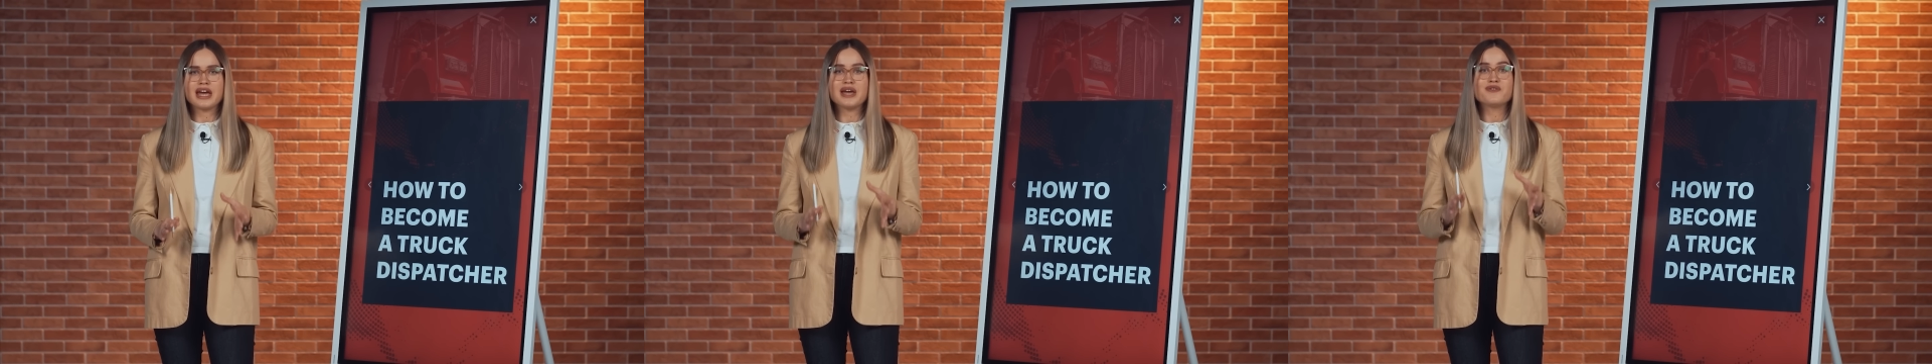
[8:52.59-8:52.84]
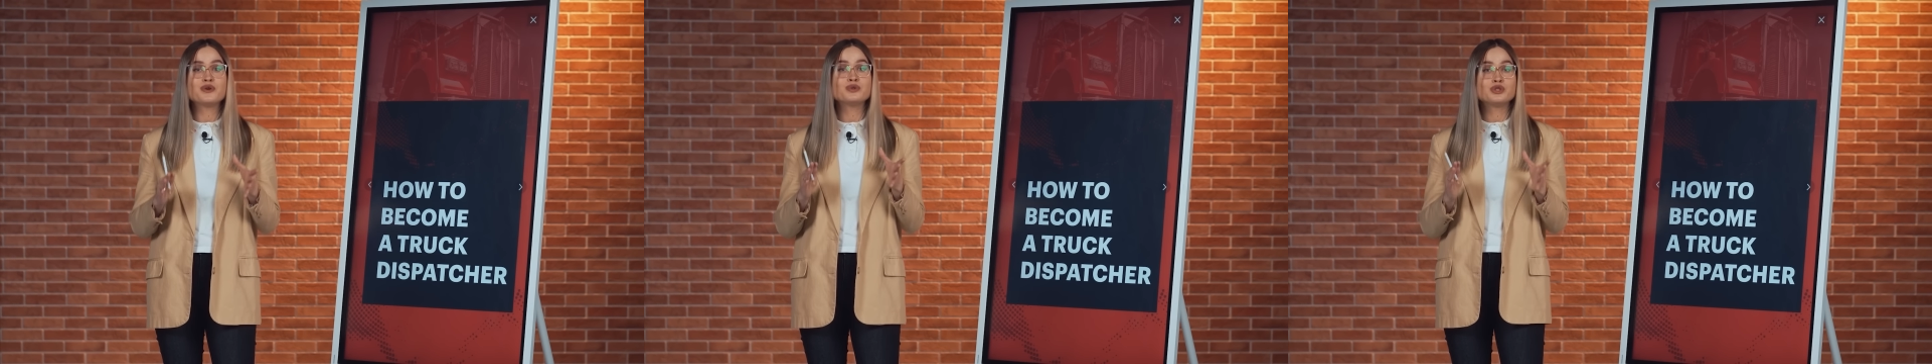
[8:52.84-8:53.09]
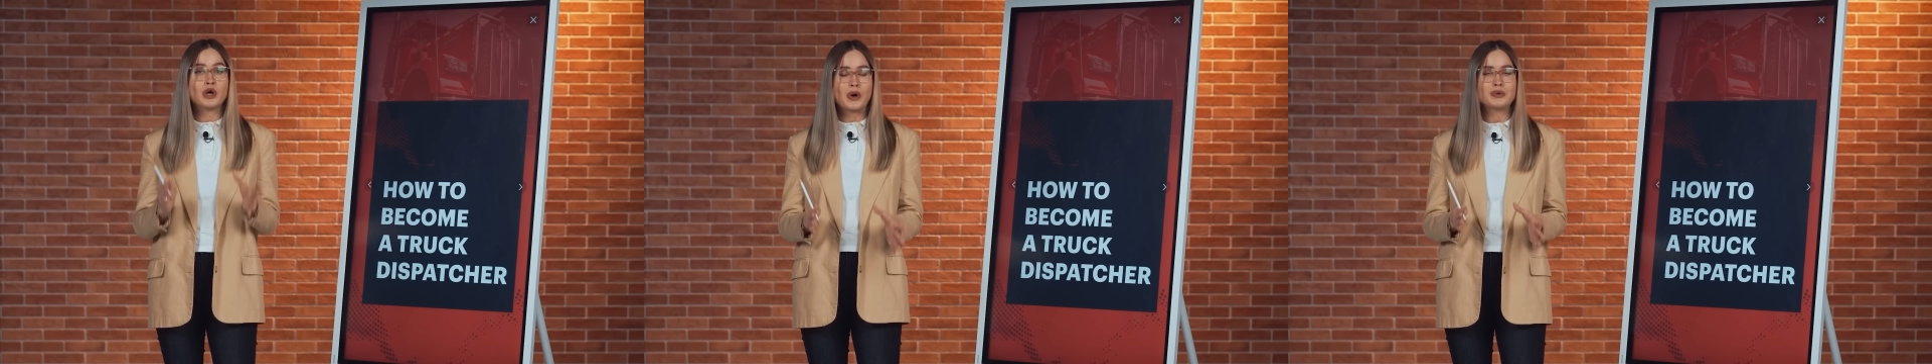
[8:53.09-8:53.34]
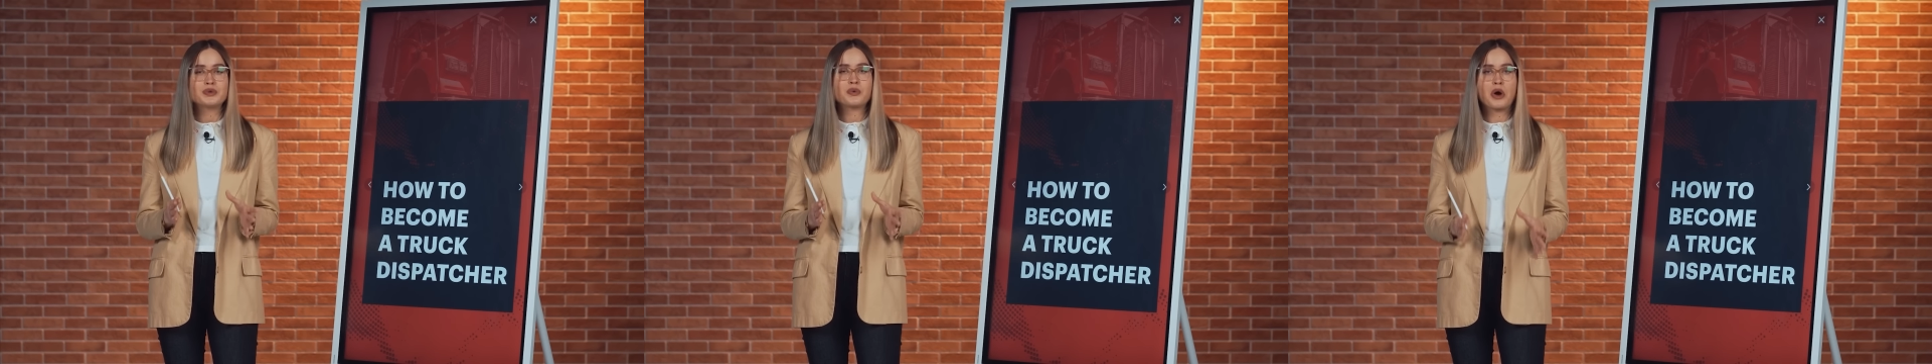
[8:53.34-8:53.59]
if you
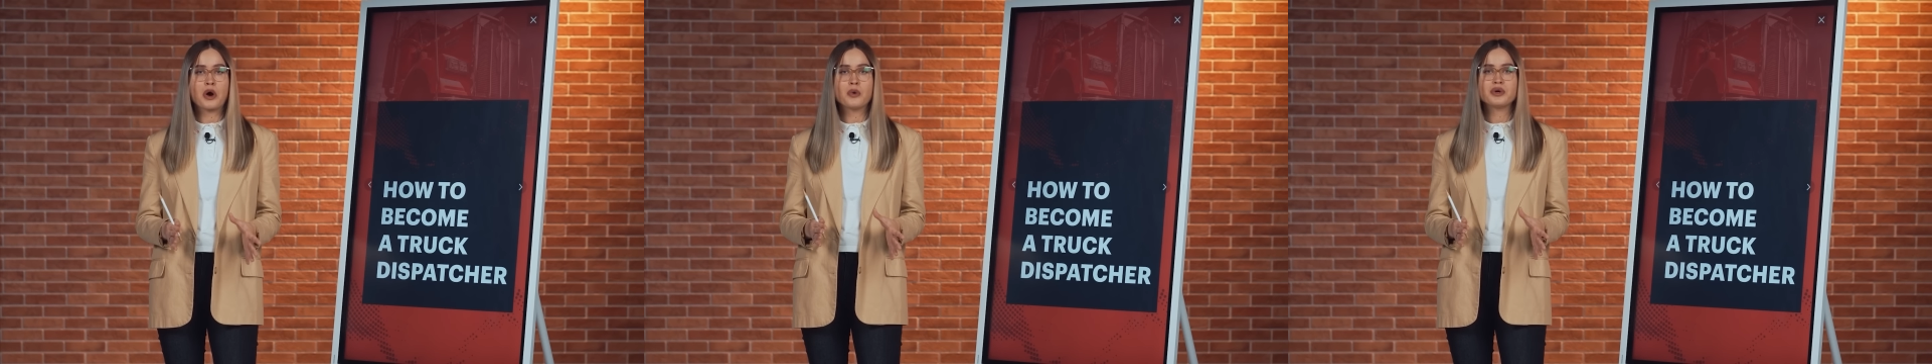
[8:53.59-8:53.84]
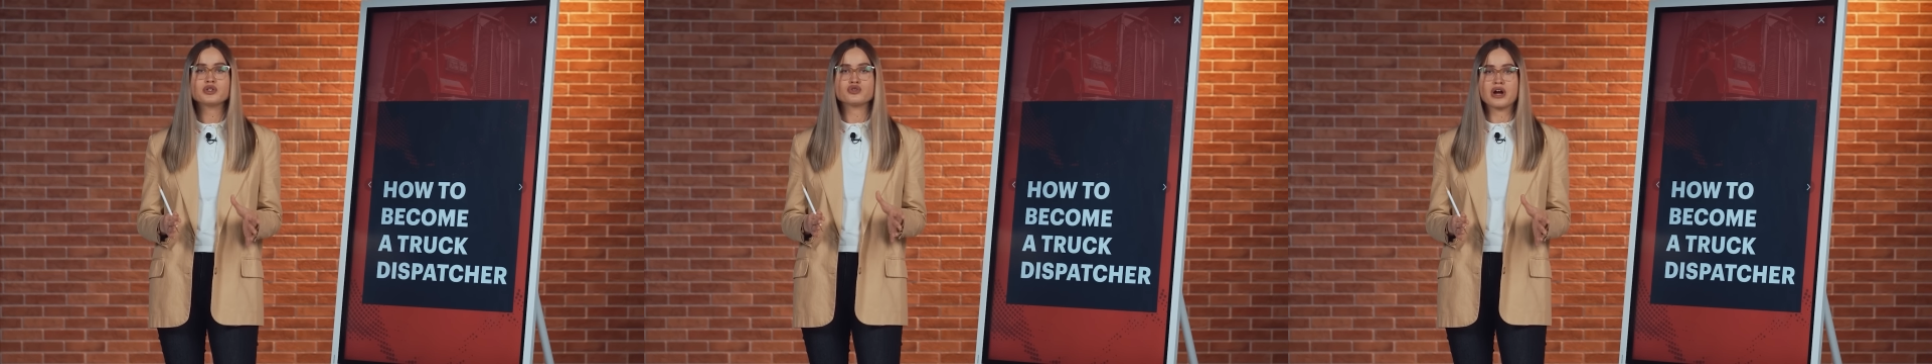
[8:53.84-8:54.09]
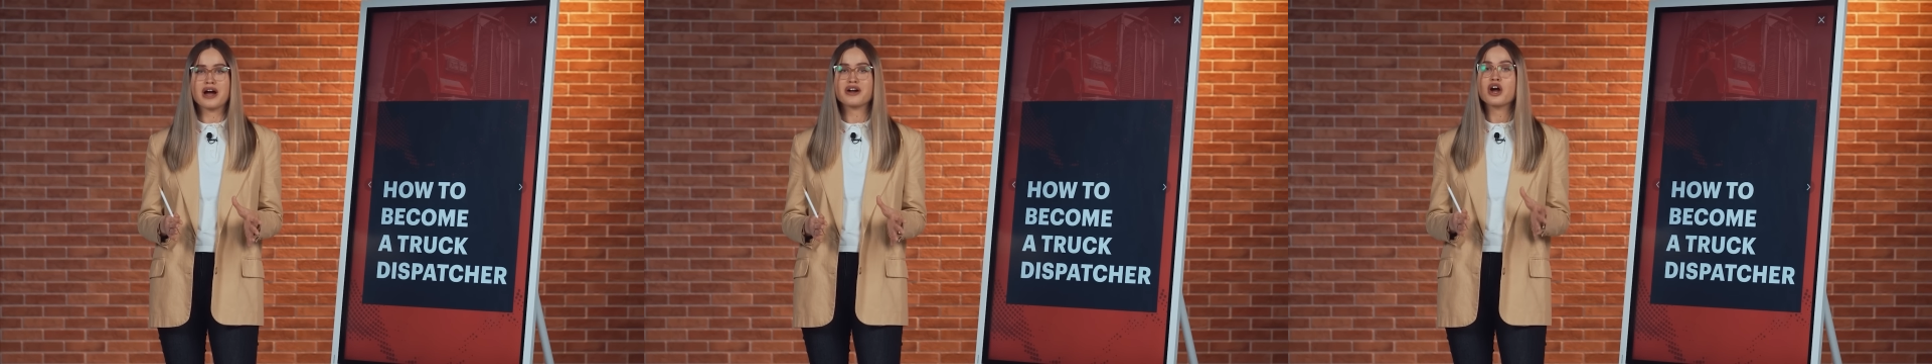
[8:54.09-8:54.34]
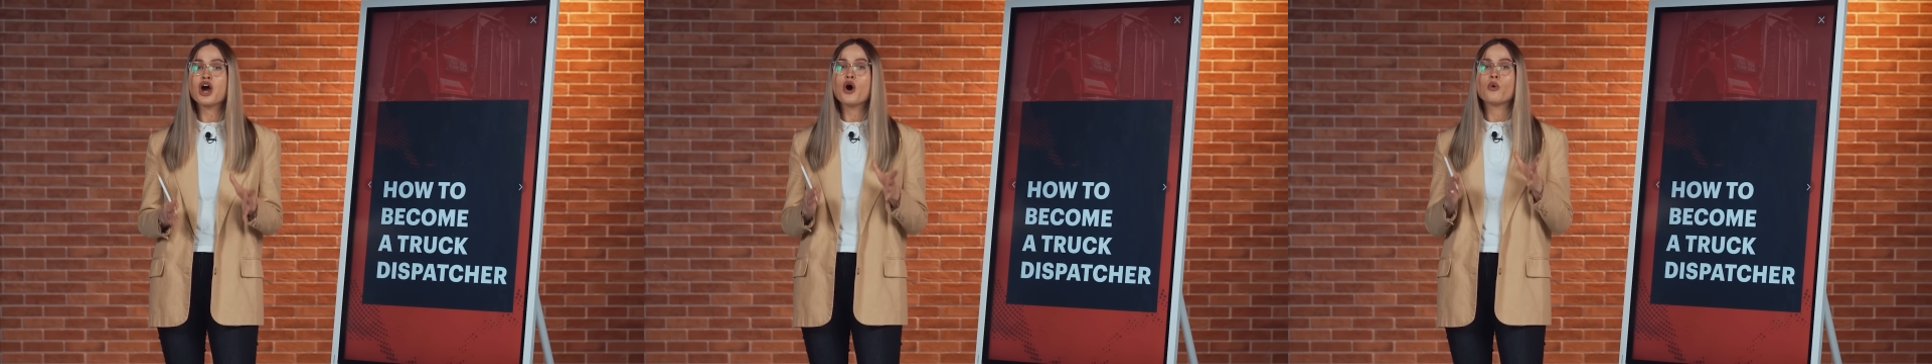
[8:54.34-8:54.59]
don't own a truck